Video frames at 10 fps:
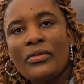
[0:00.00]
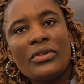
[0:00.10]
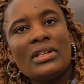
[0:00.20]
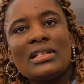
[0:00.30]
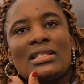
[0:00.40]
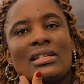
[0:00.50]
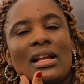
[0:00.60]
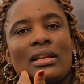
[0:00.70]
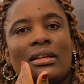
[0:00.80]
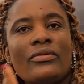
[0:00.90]
the fourth
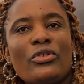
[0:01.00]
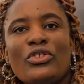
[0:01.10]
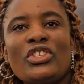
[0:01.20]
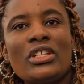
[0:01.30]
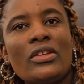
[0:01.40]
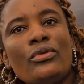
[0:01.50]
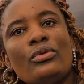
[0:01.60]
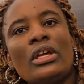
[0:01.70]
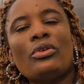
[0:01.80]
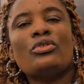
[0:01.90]
industrial revolution, if
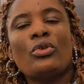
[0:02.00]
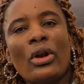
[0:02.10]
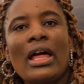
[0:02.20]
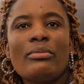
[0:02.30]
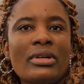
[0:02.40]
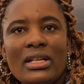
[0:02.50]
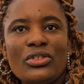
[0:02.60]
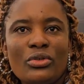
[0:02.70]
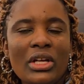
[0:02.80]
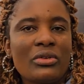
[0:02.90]
you cannot
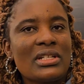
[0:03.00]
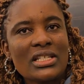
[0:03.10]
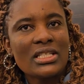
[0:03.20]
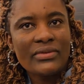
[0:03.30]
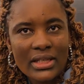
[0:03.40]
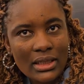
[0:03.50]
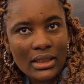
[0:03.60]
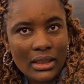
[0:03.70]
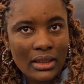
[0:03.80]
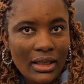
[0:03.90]
collaborate, you cannot achieve
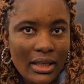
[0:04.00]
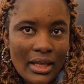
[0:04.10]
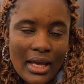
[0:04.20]
anything.